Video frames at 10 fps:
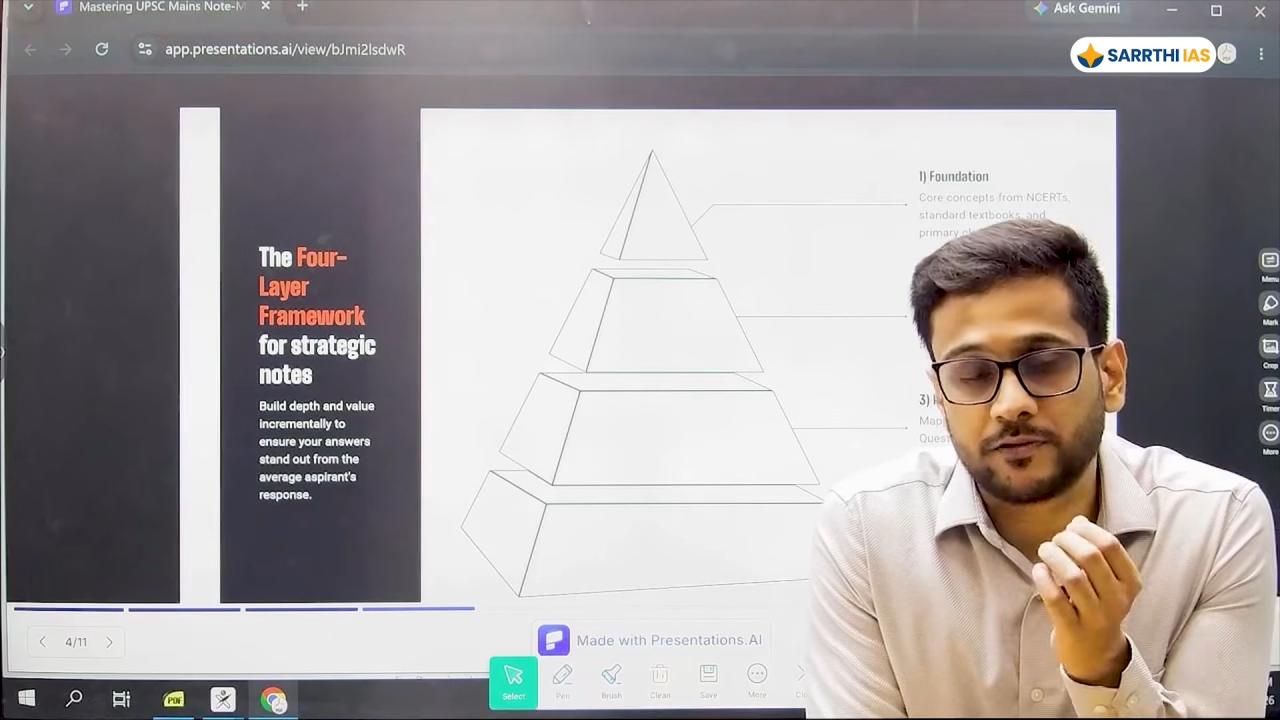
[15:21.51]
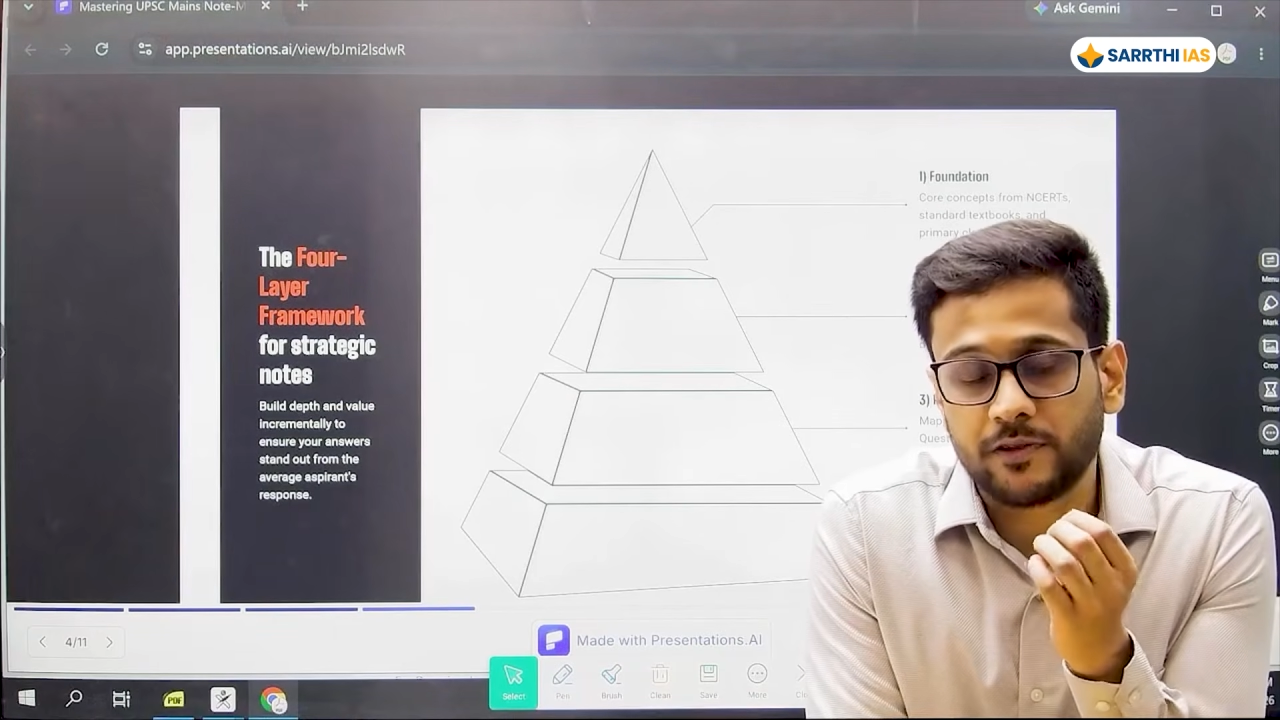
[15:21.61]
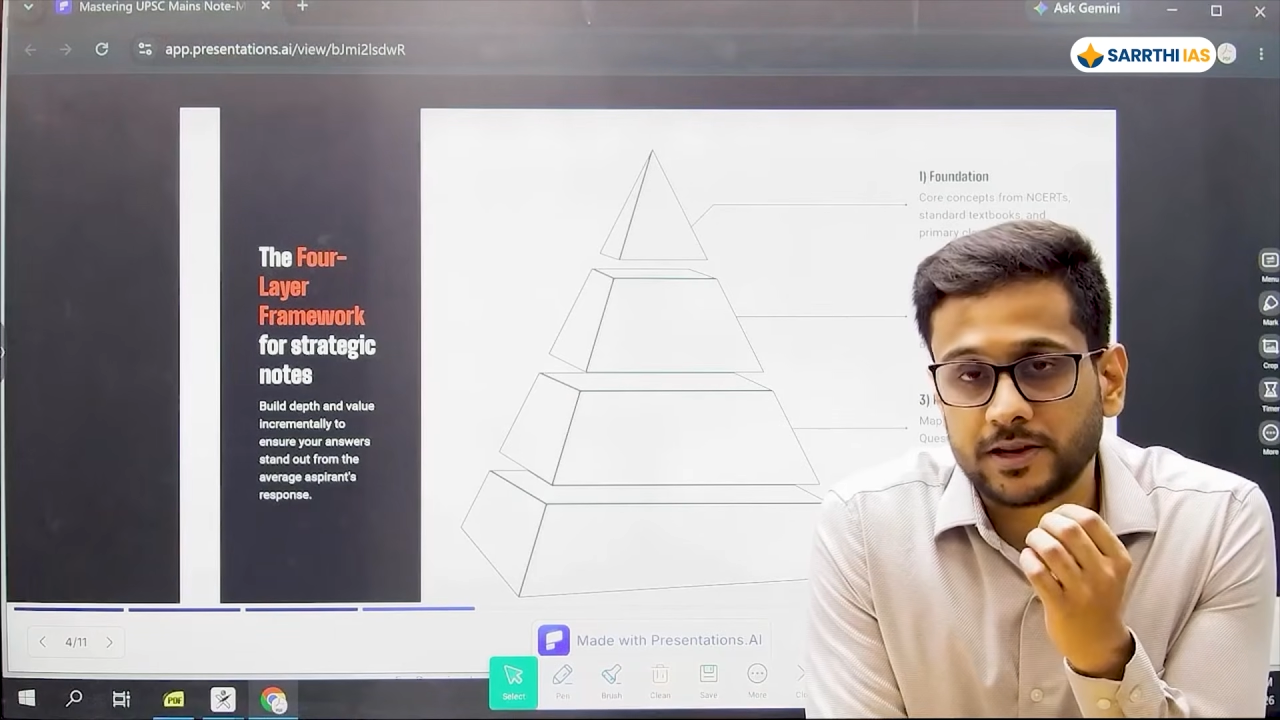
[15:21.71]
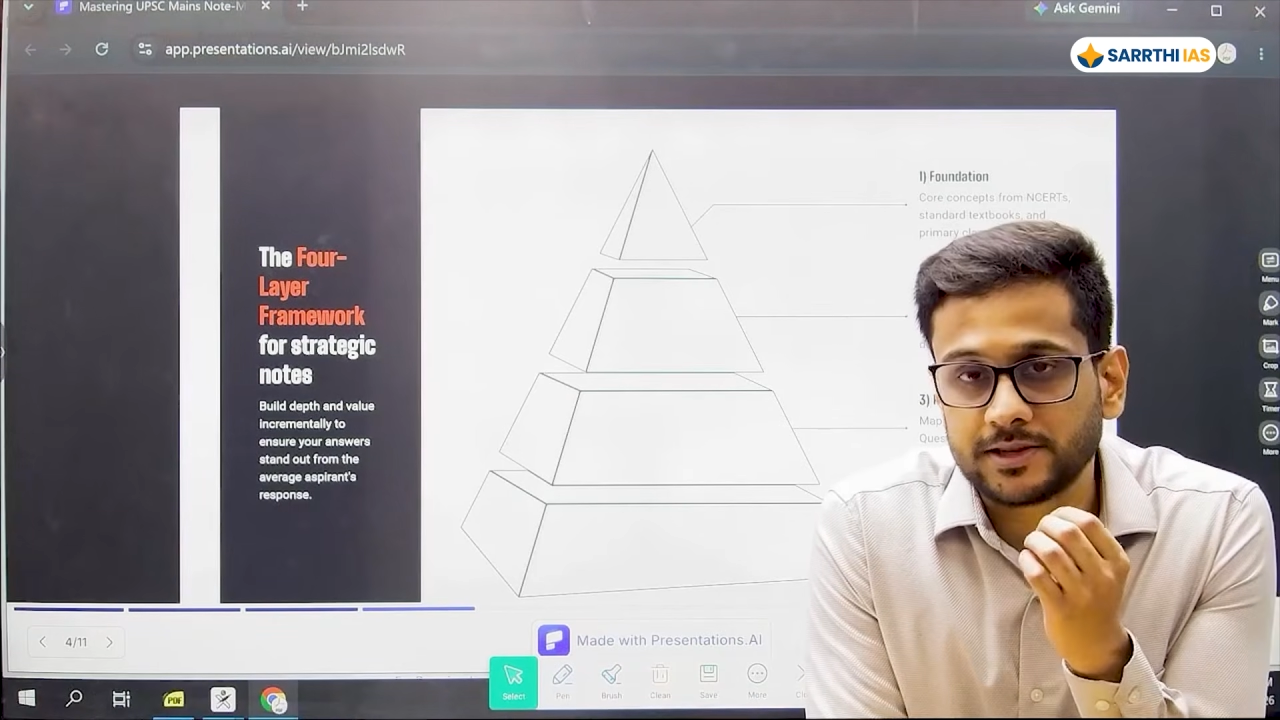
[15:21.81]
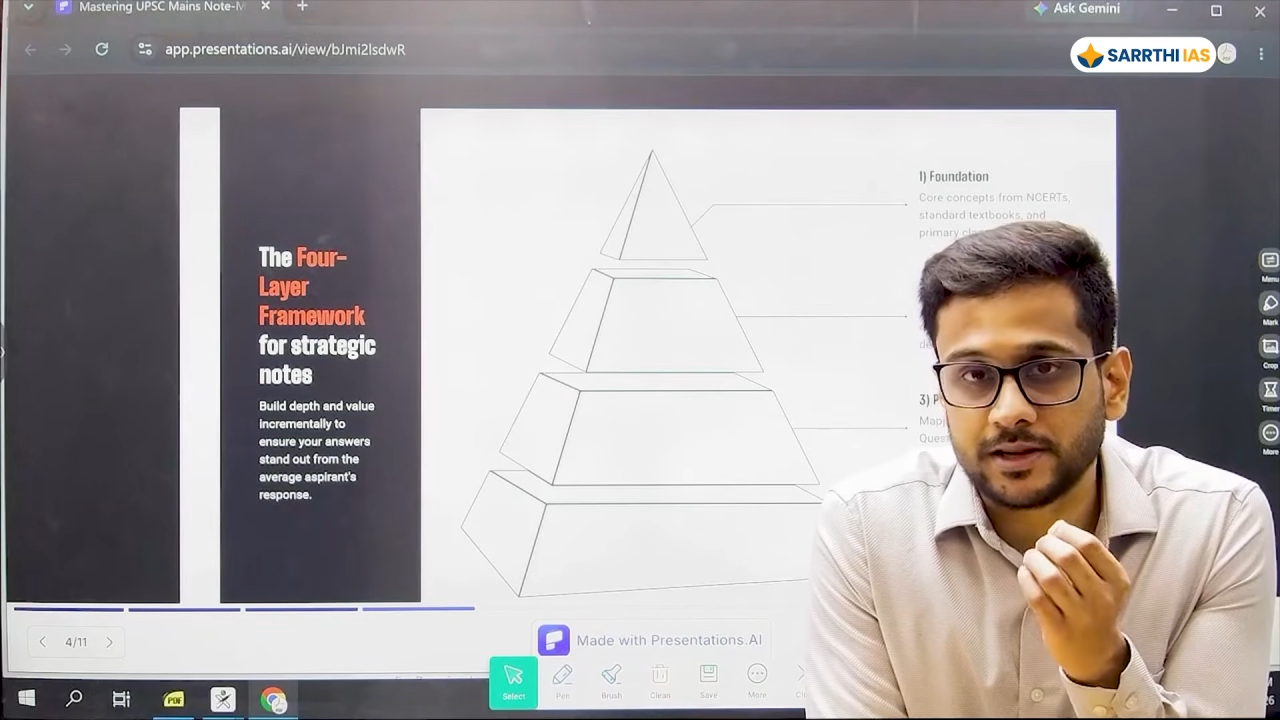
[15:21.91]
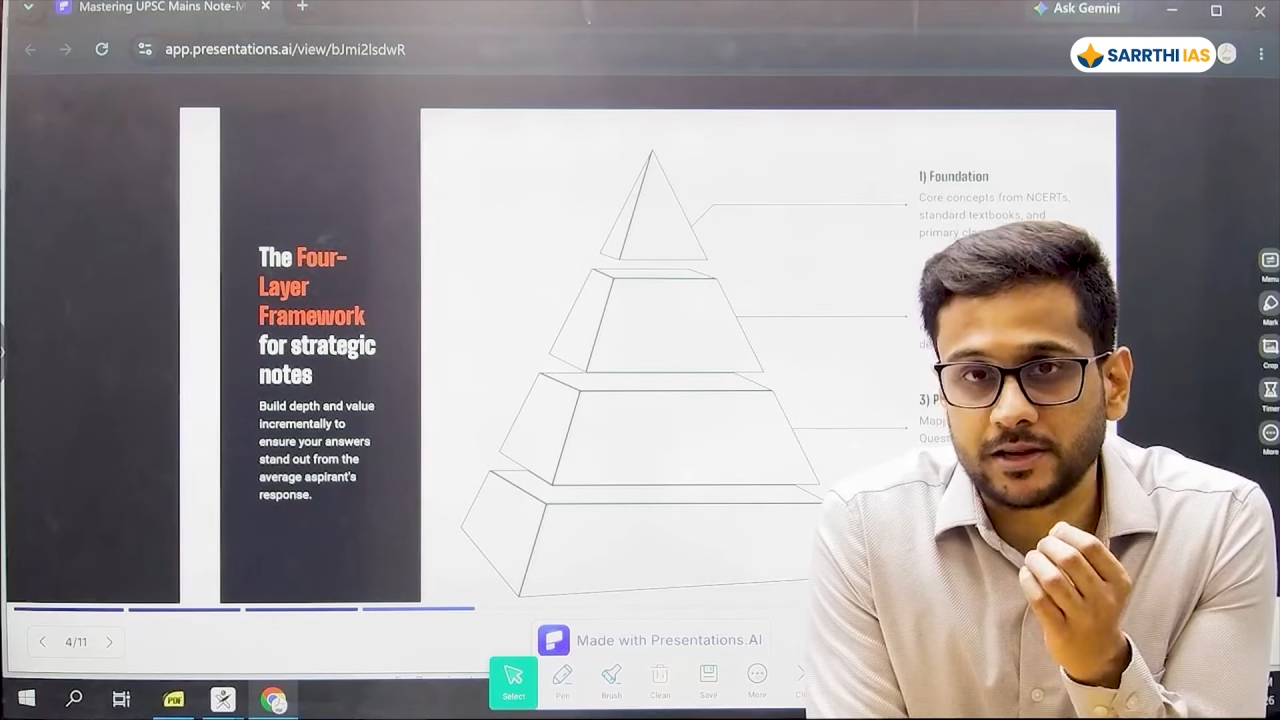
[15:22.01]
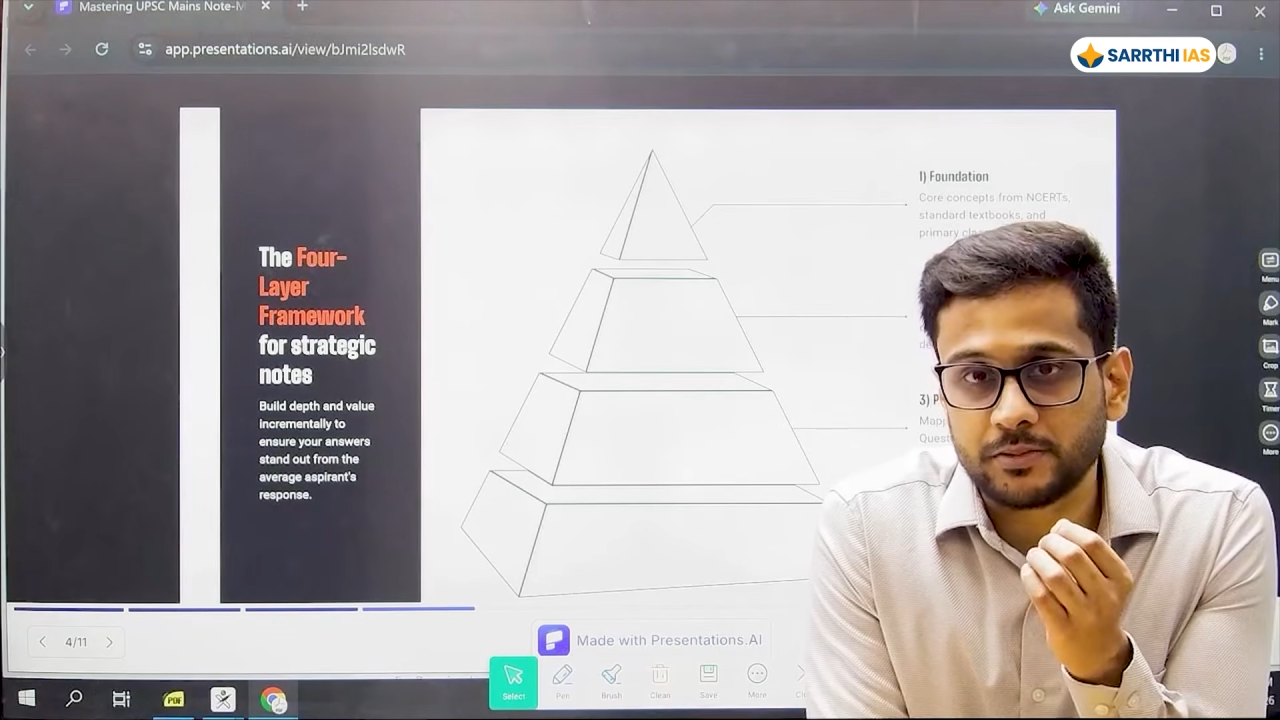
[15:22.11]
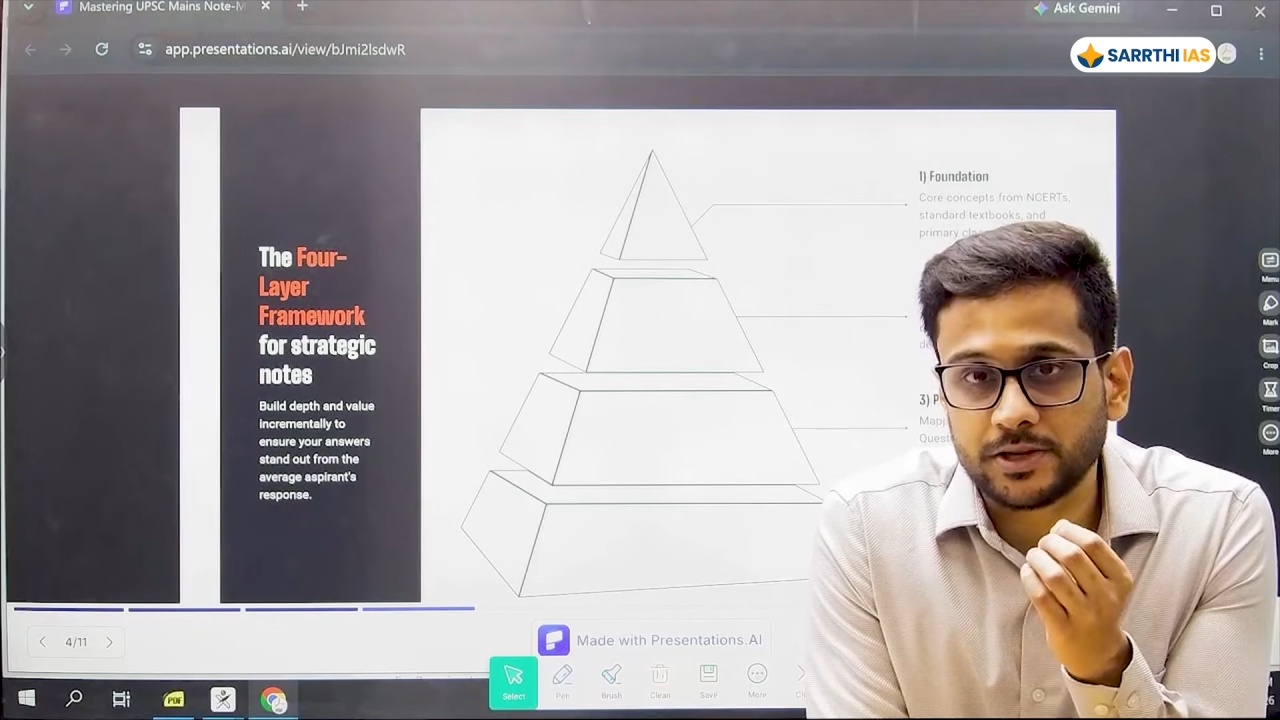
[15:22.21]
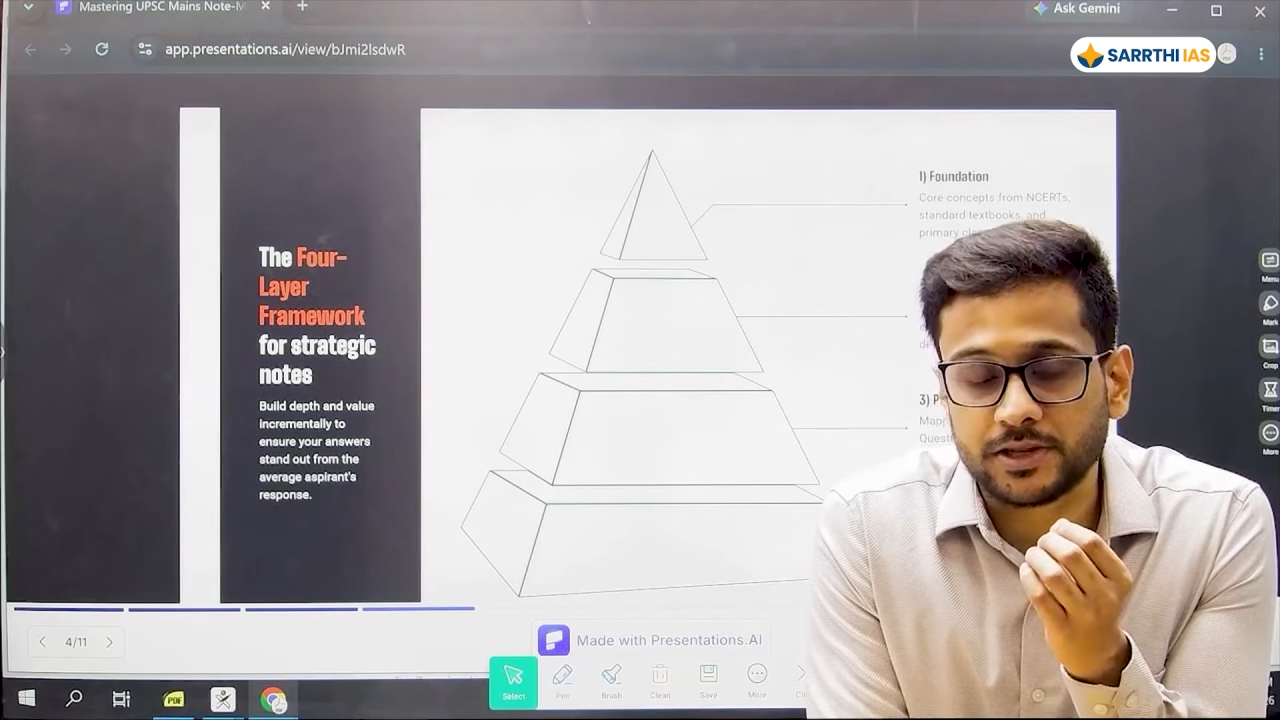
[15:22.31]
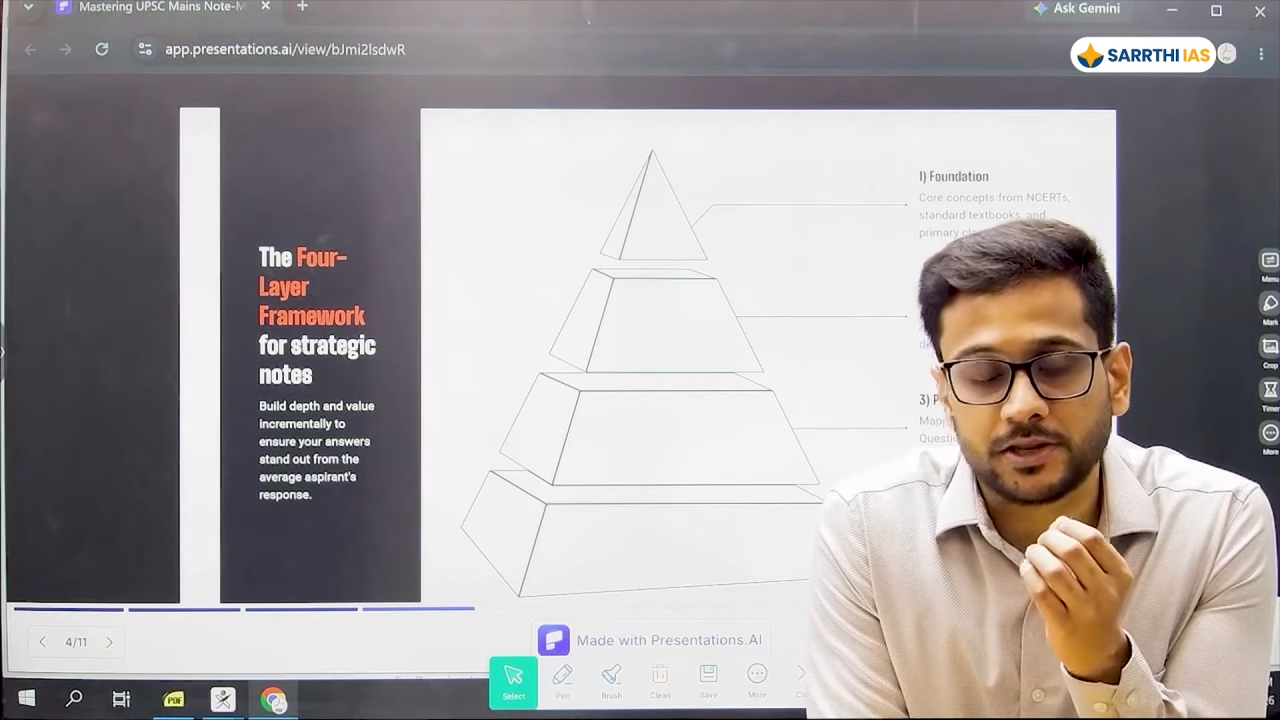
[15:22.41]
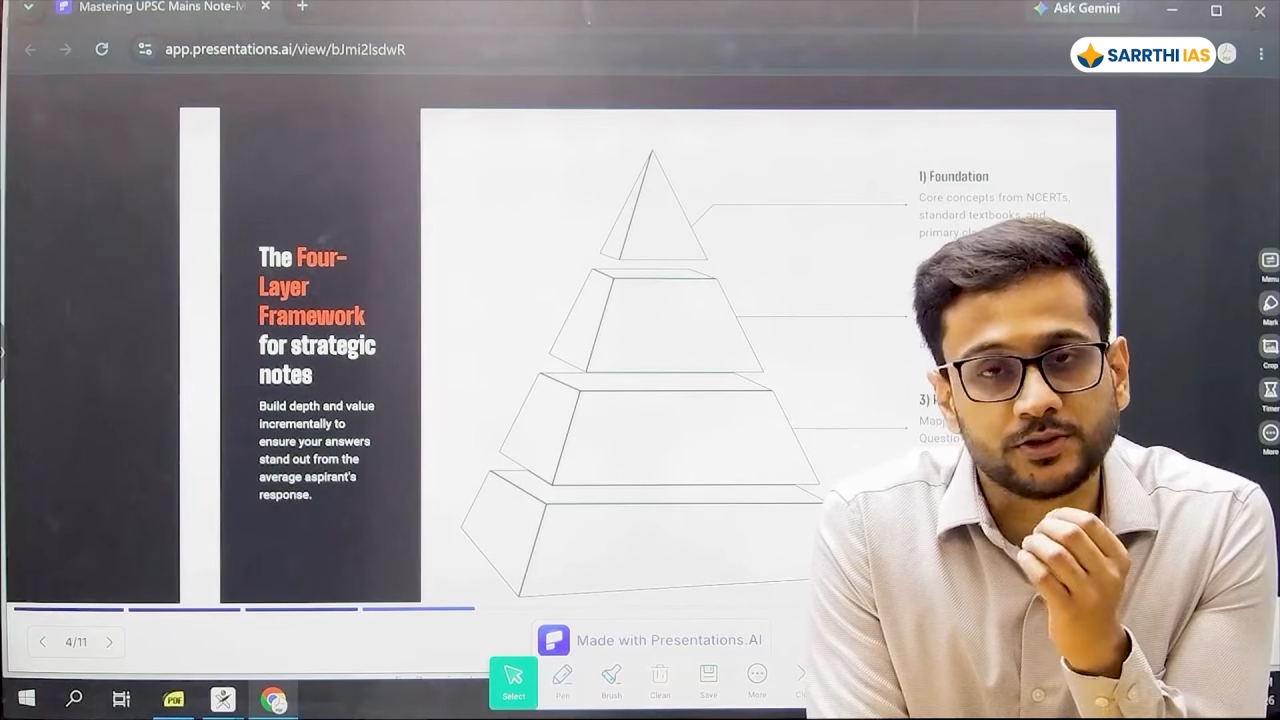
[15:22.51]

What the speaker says: our syllabus is